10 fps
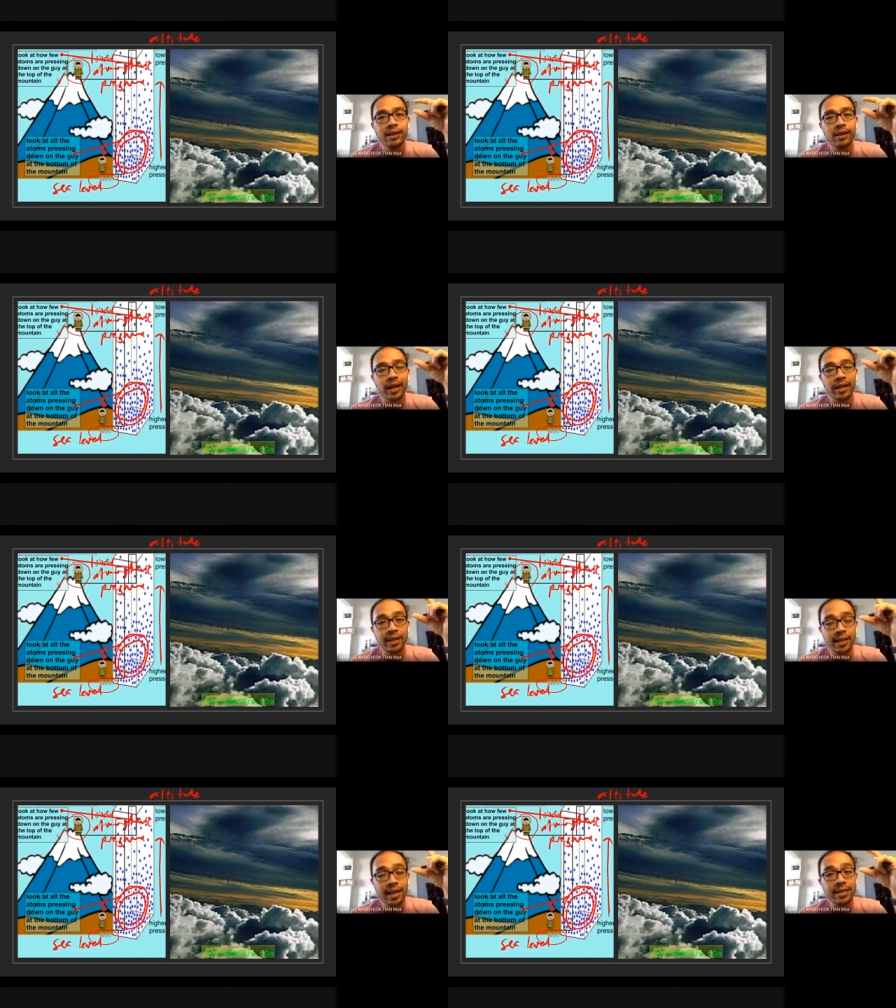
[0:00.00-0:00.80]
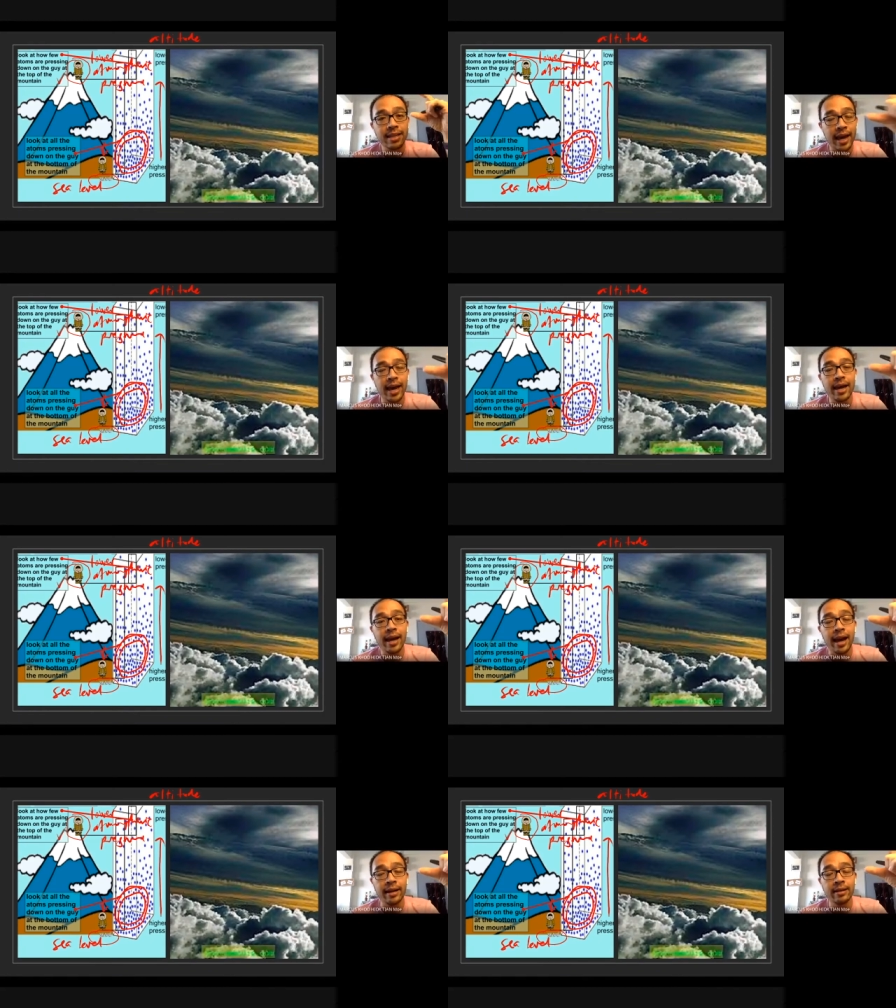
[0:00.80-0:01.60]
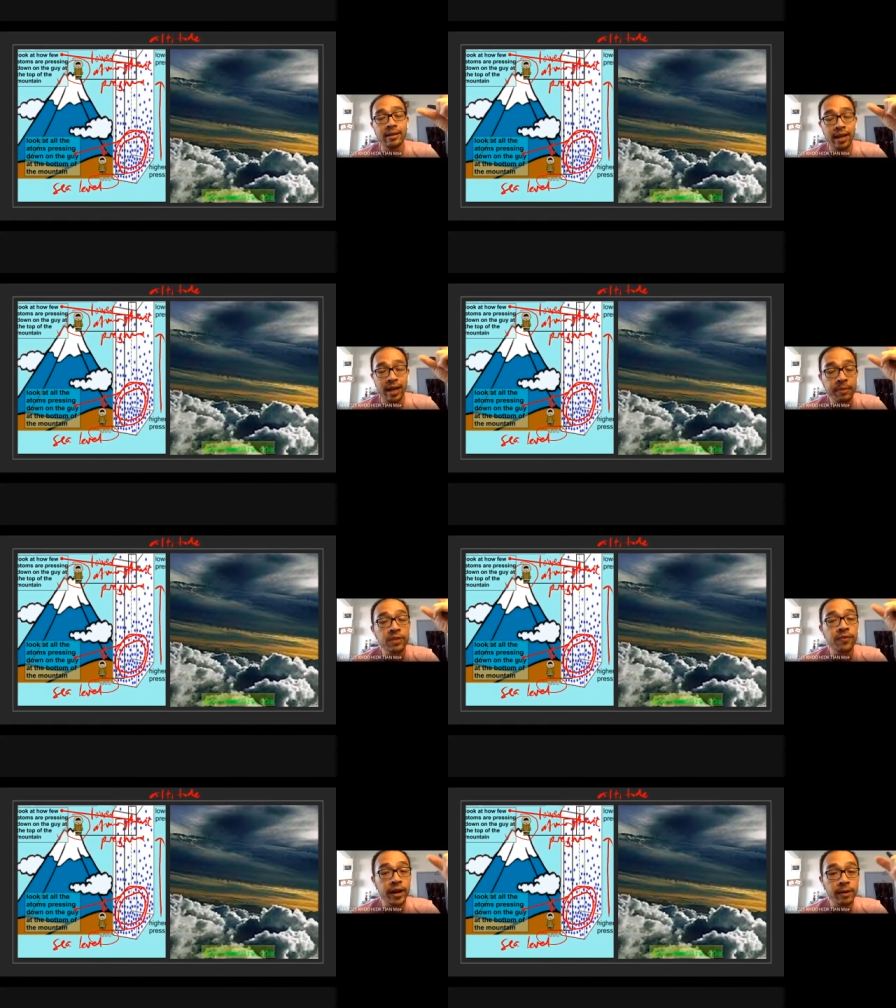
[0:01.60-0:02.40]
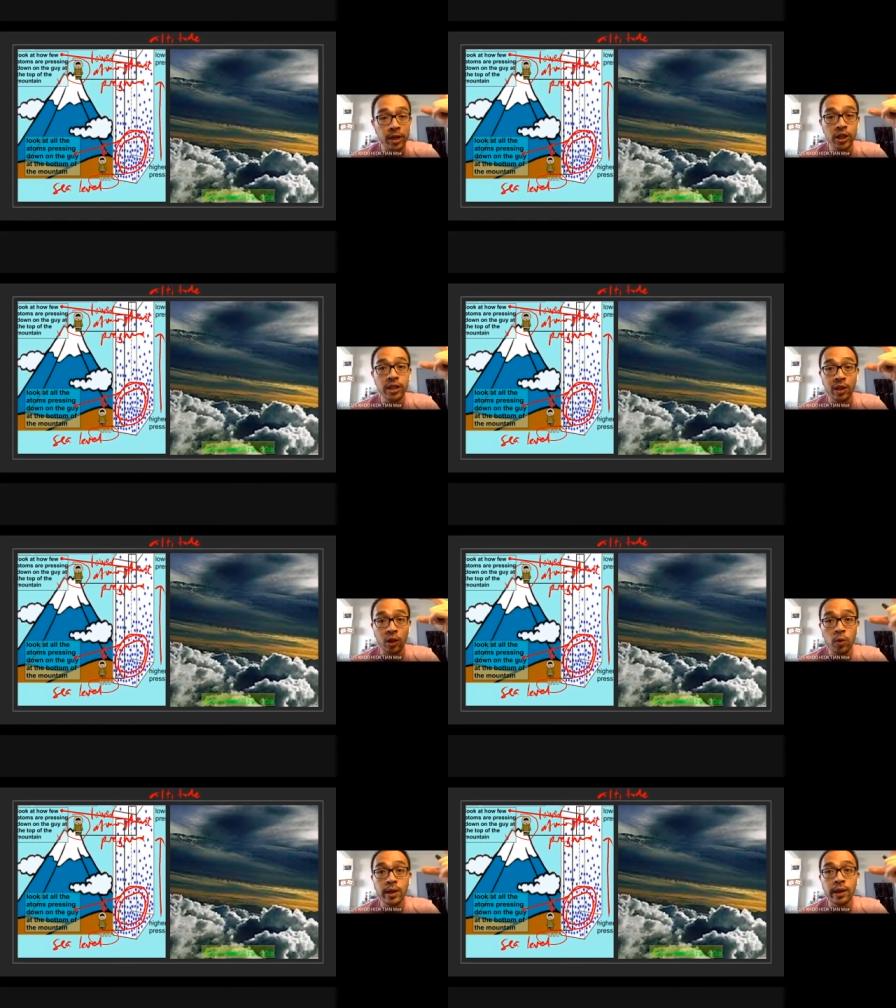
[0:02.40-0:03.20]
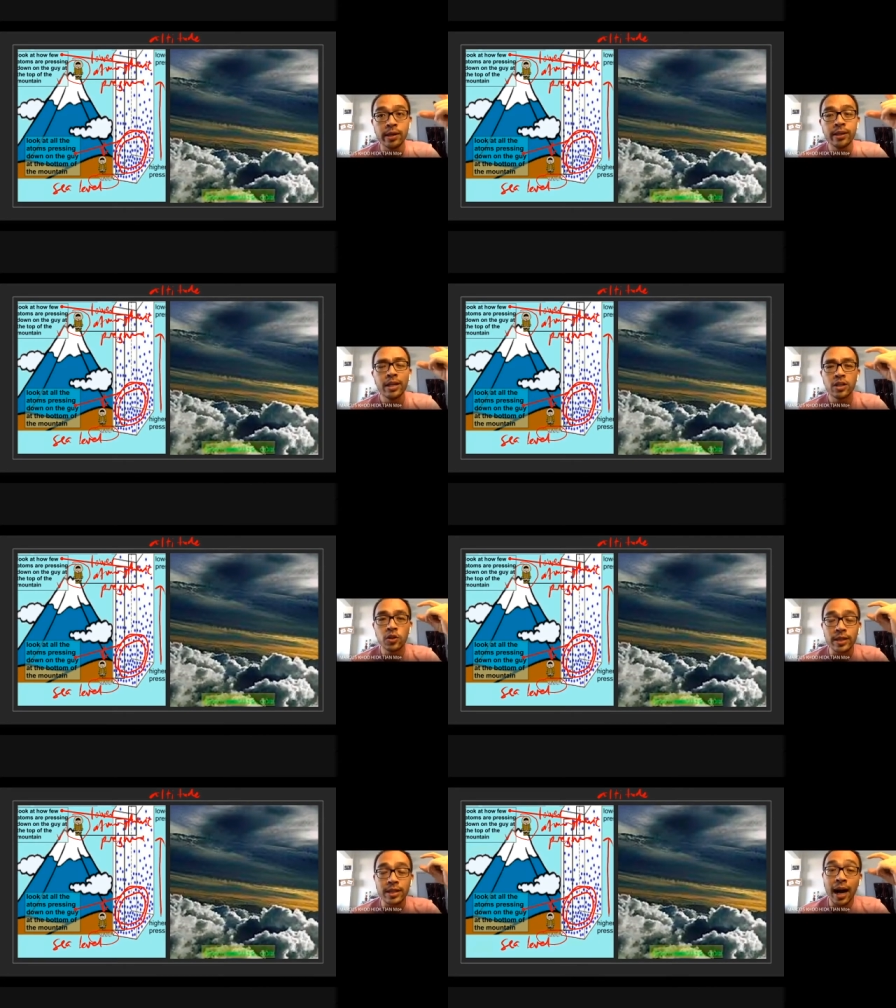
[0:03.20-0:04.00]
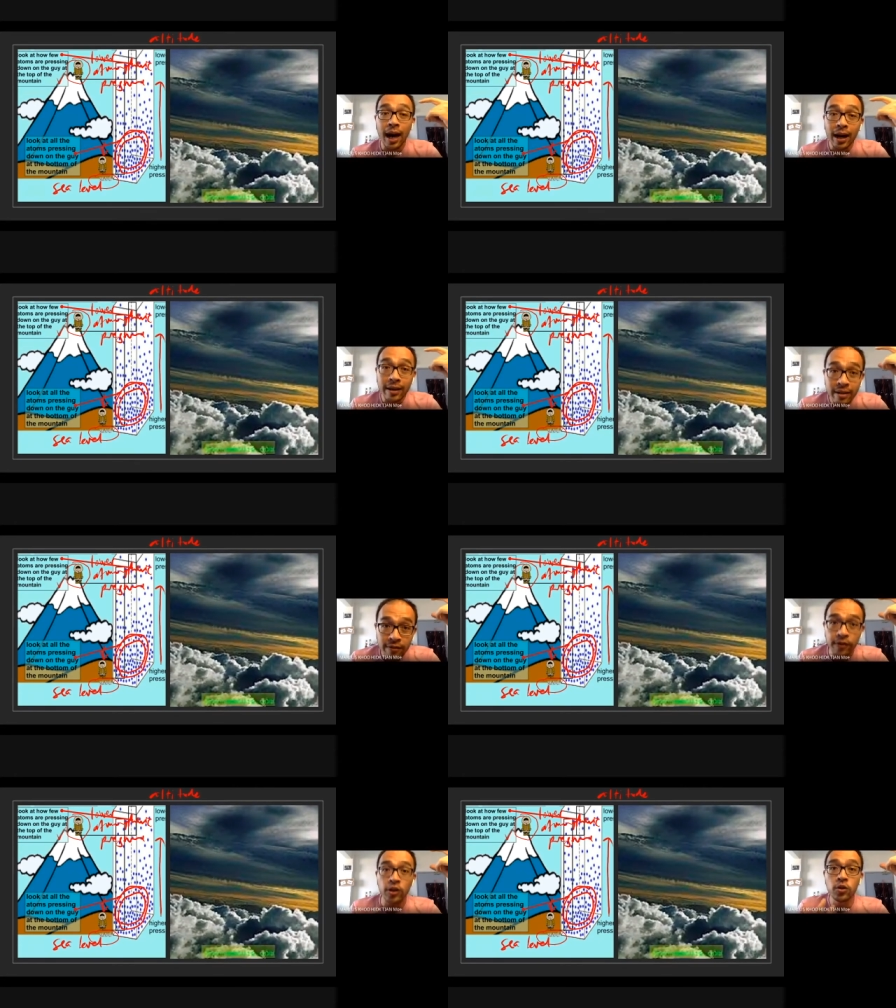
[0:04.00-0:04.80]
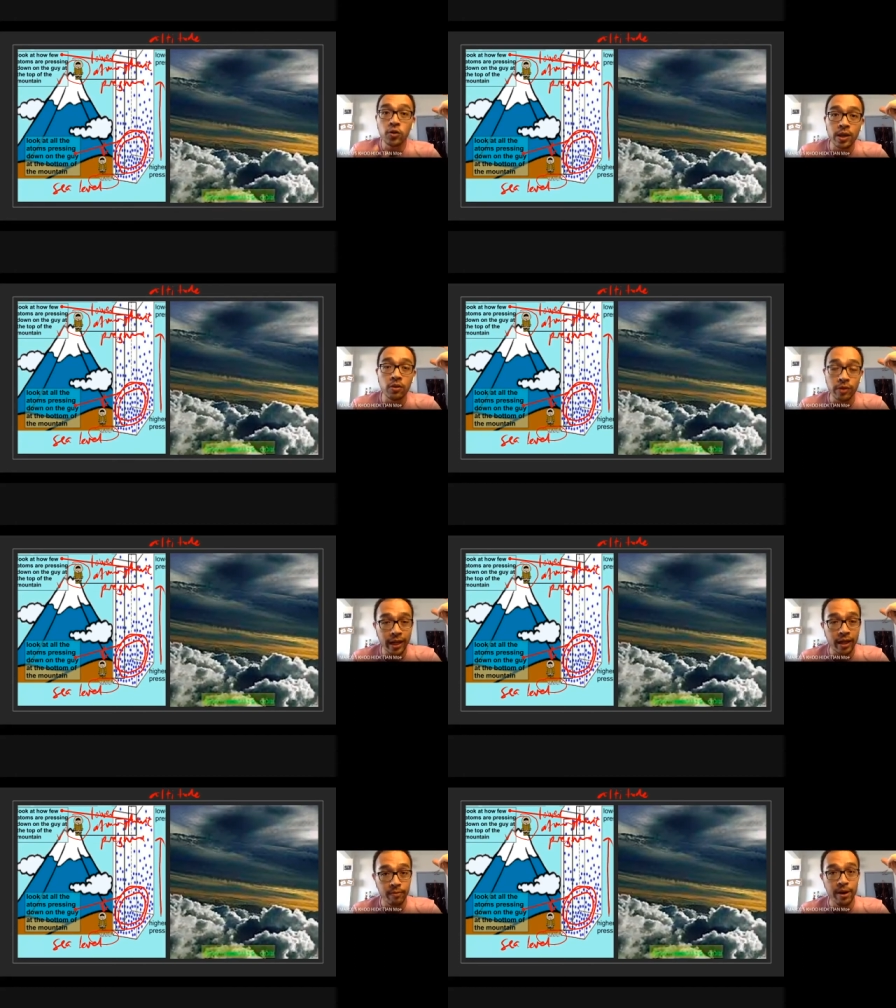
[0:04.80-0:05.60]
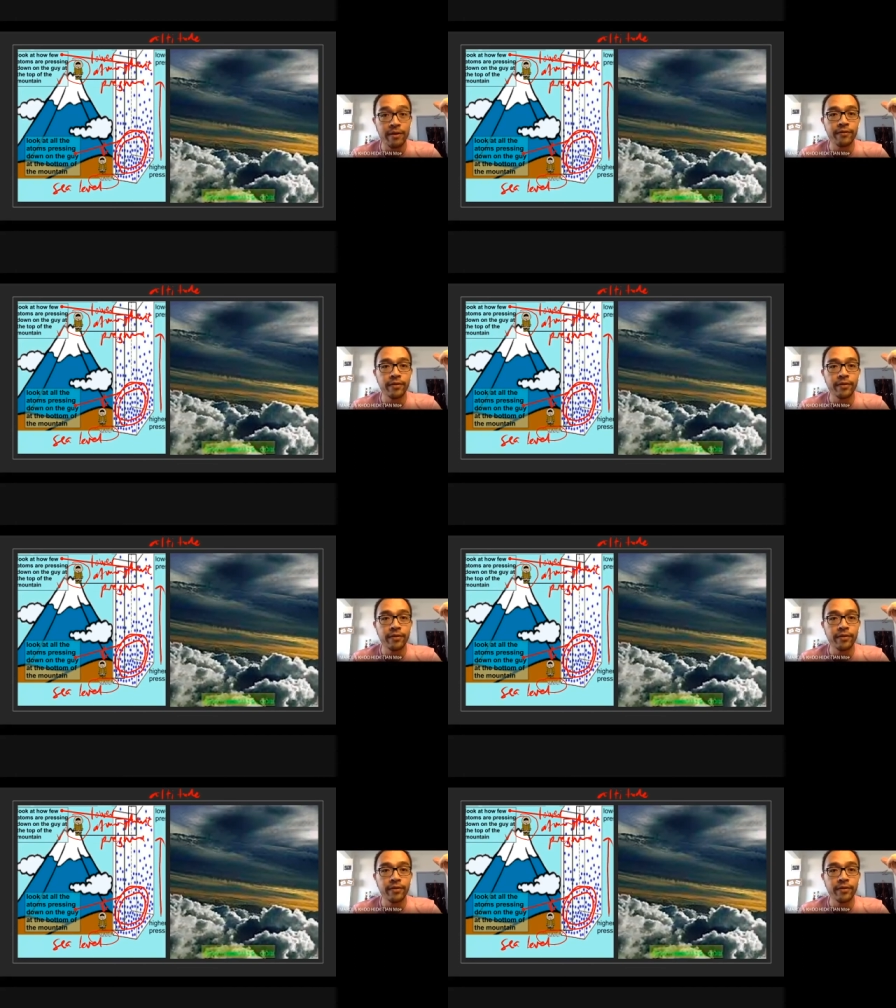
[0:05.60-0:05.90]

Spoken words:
Okay, there's less air and the atmospheric pressure is lower. So it's harder for you to take a breath.